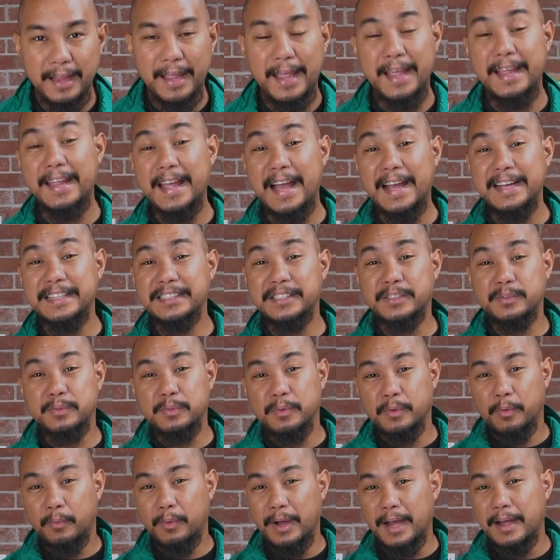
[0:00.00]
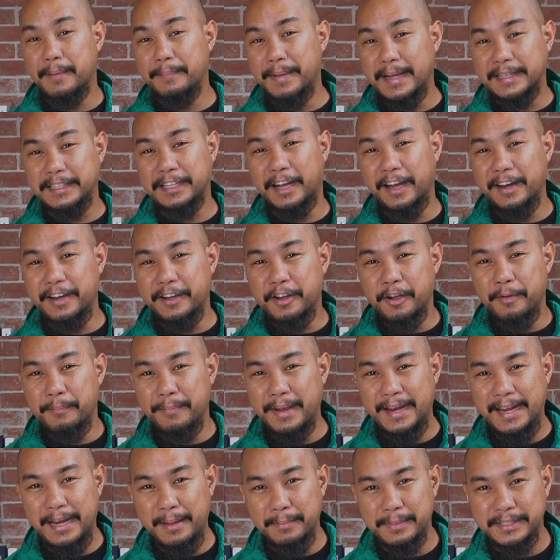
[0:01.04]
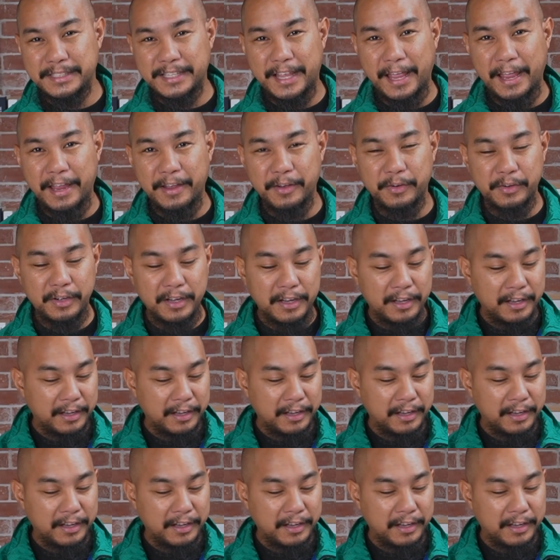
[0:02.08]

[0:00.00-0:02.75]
Hey guys, welcome back to Honeycomb. My name is Kayo.